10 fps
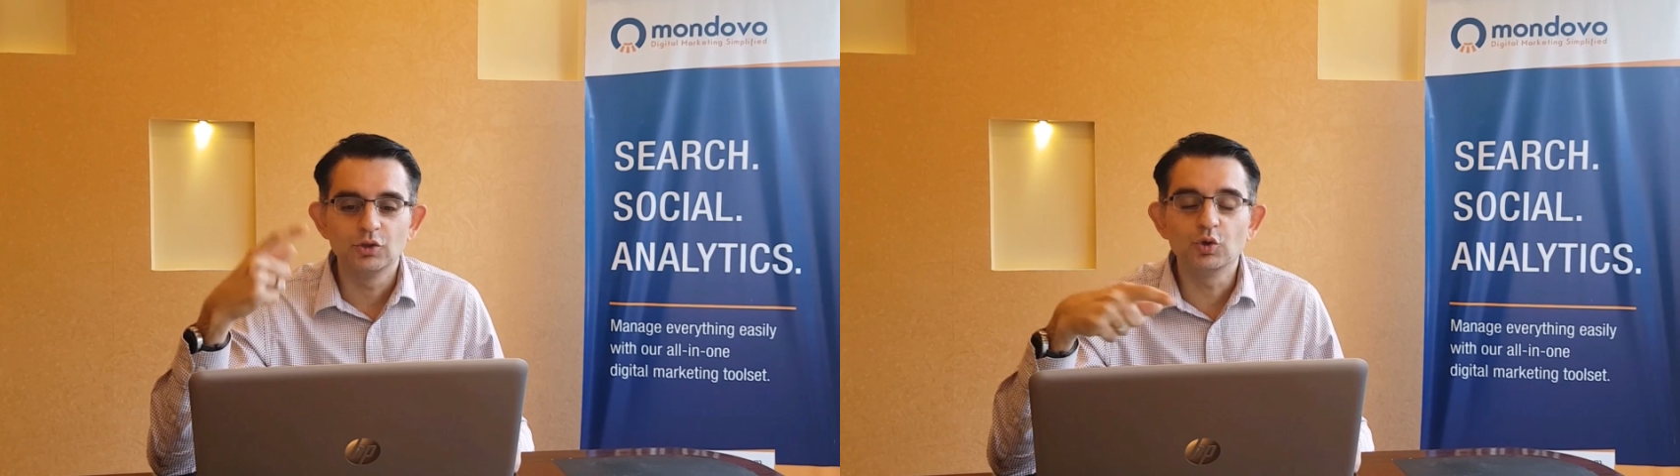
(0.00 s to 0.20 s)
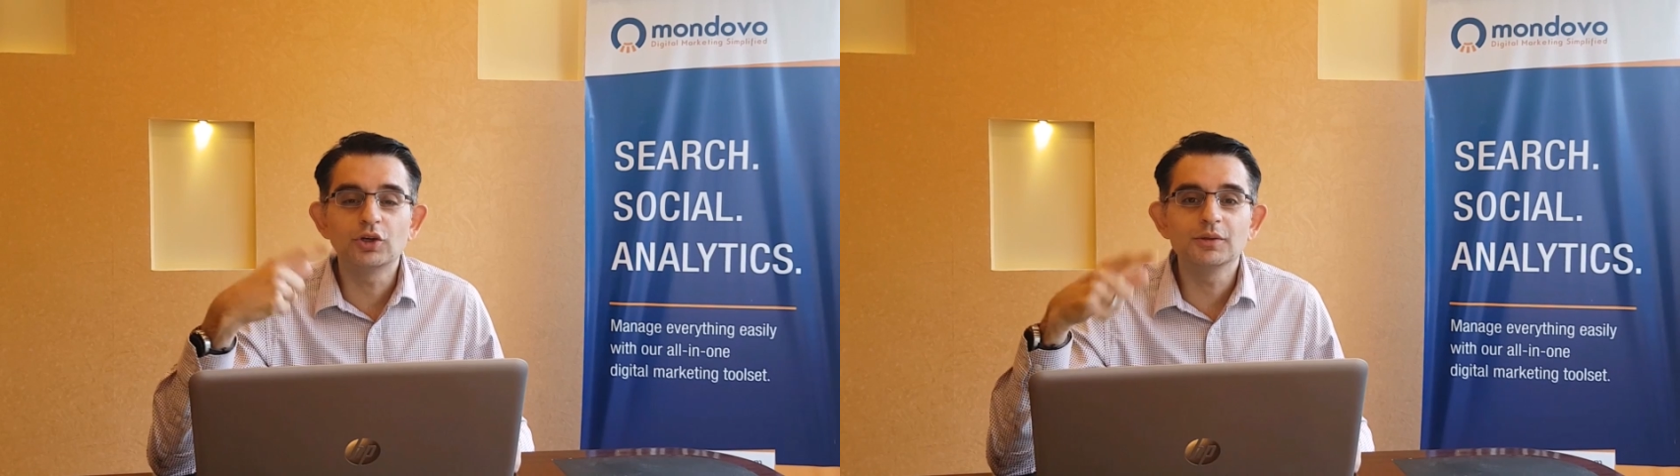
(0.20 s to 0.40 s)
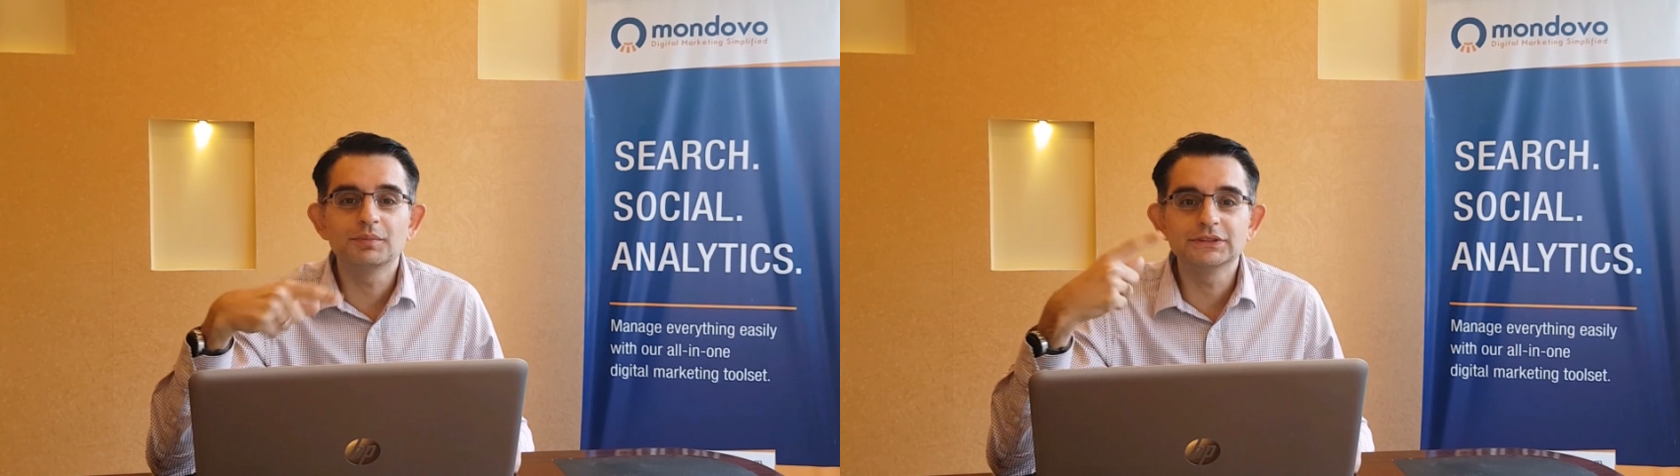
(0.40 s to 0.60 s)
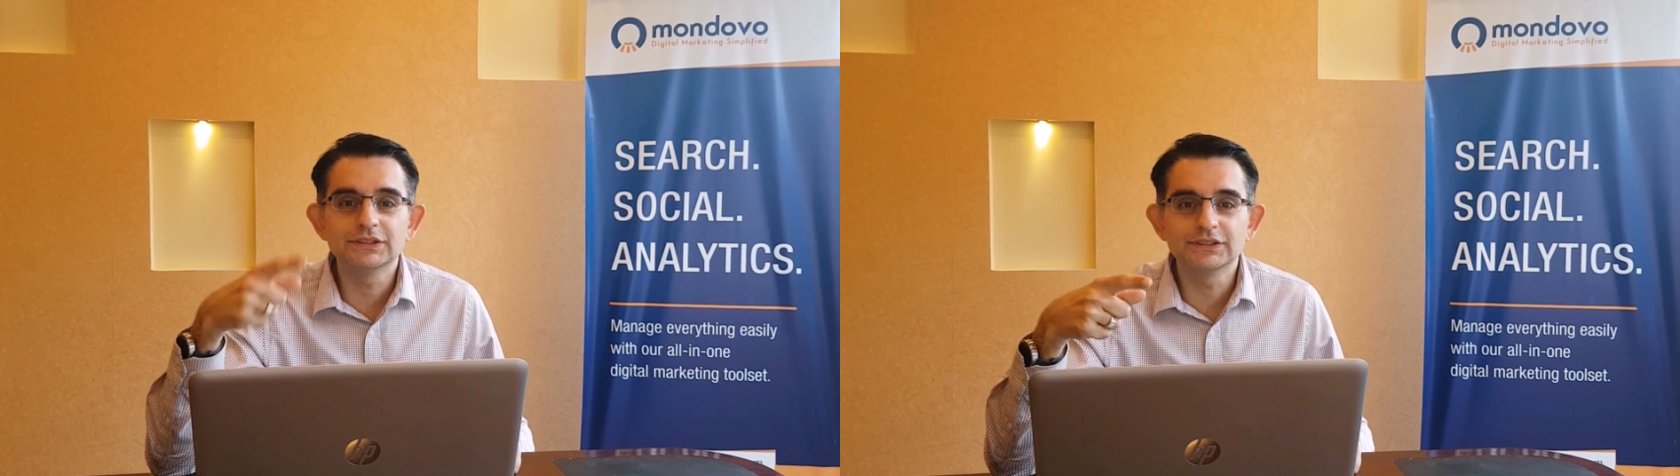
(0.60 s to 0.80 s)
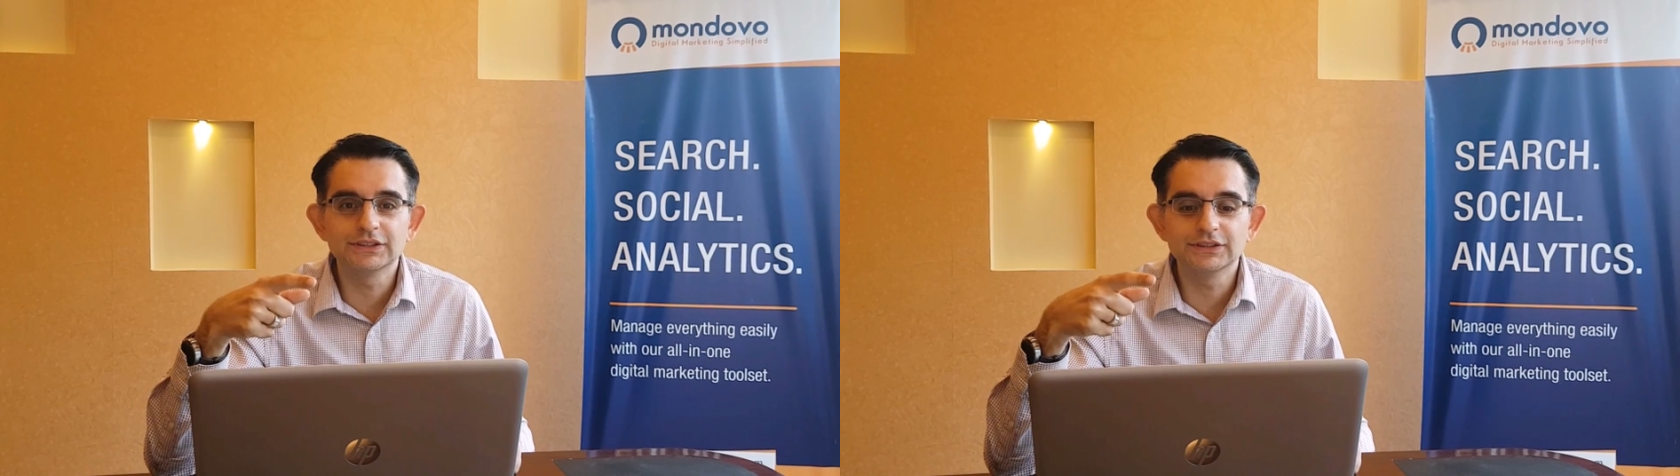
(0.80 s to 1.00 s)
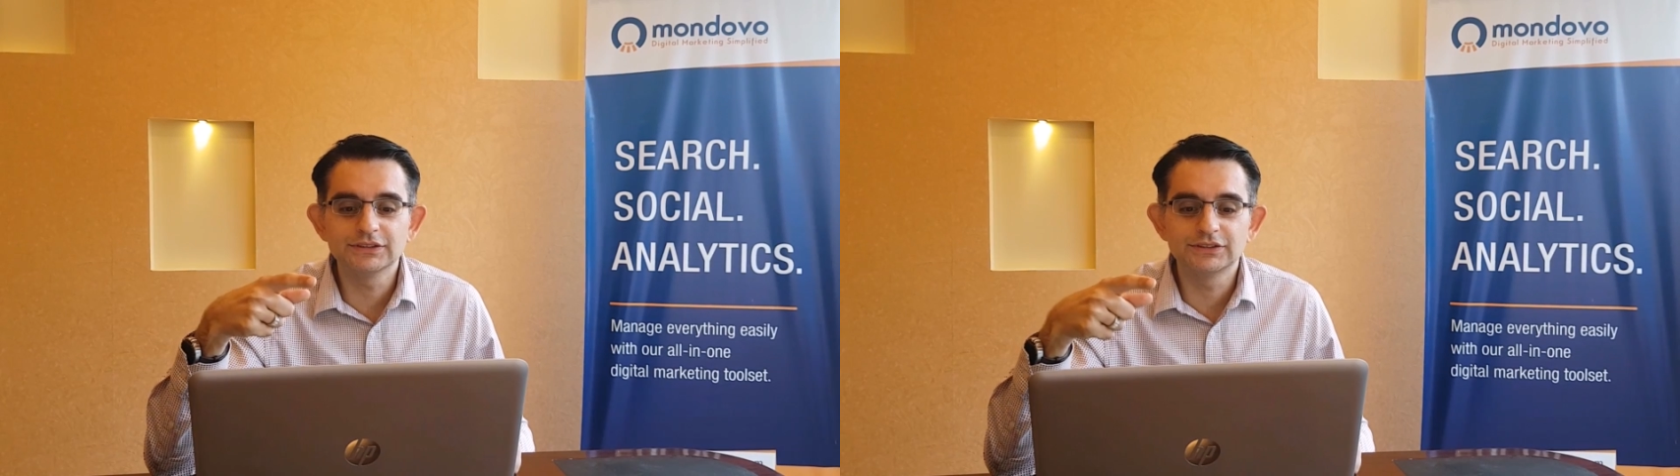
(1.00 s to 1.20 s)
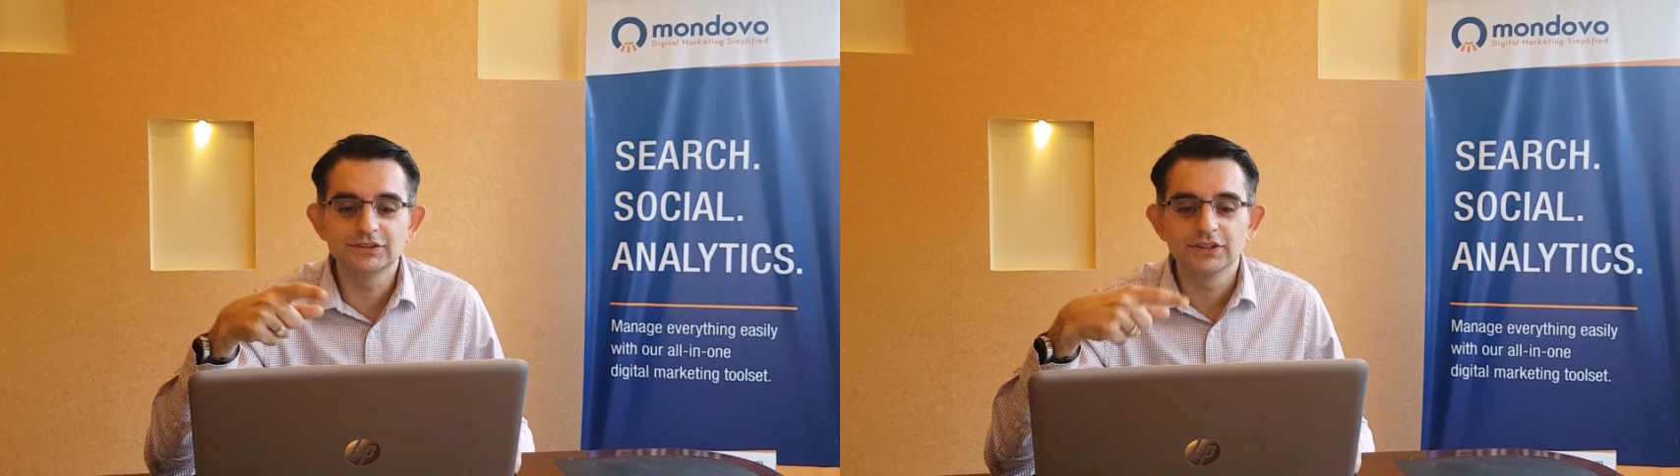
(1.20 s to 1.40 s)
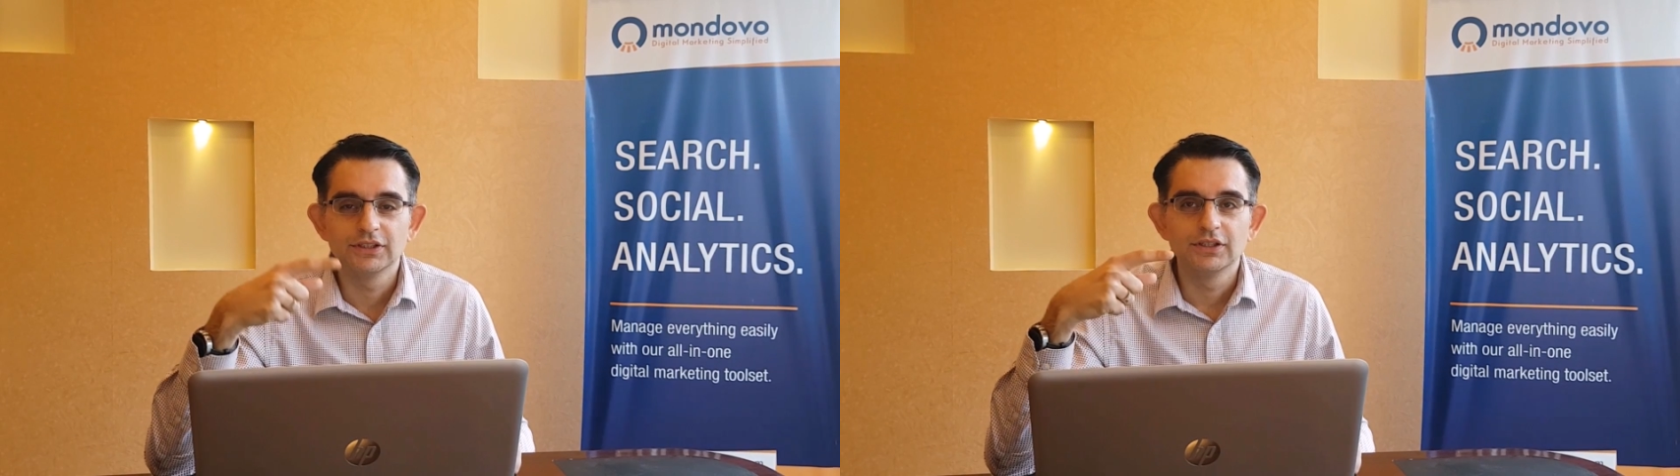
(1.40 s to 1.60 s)
local
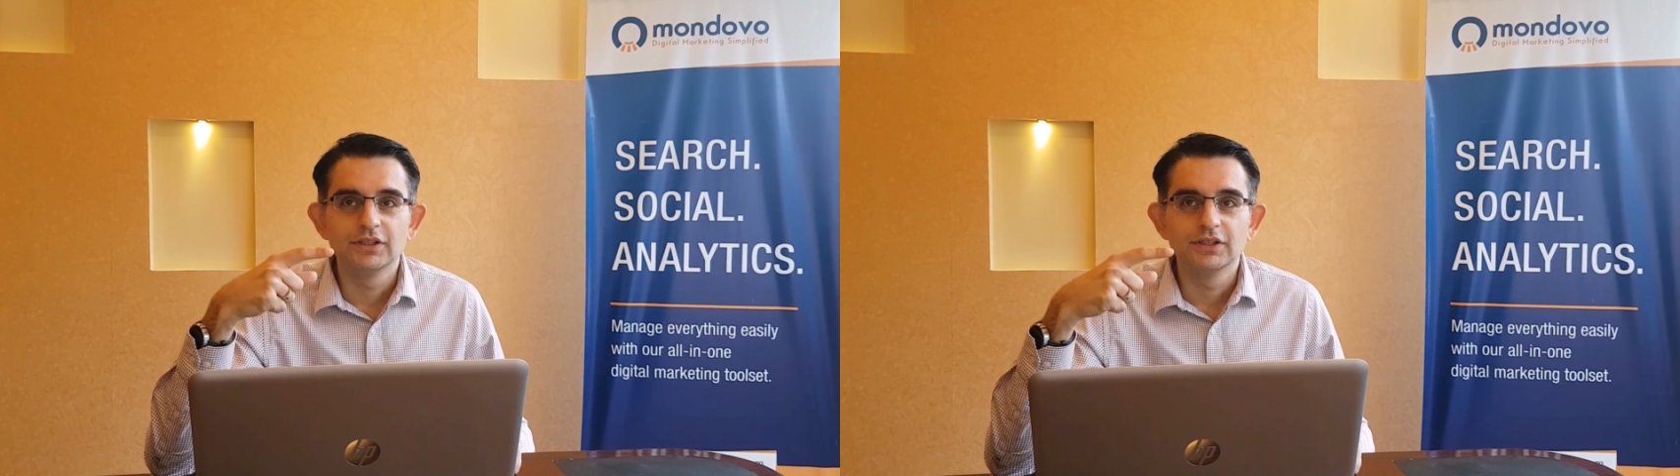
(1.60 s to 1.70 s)
businesses